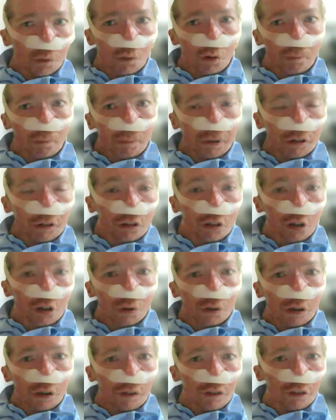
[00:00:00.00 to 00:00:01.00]
all my
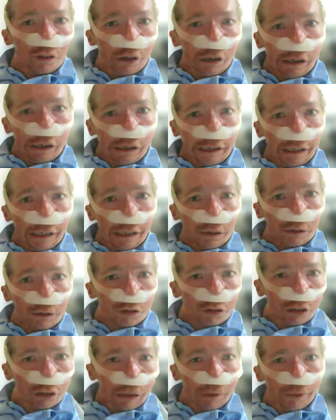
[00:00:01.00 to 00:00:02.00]
students, I
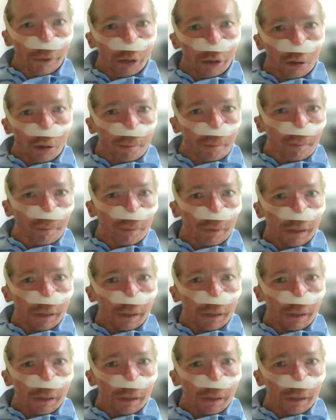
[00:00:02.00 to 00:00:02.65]
tell them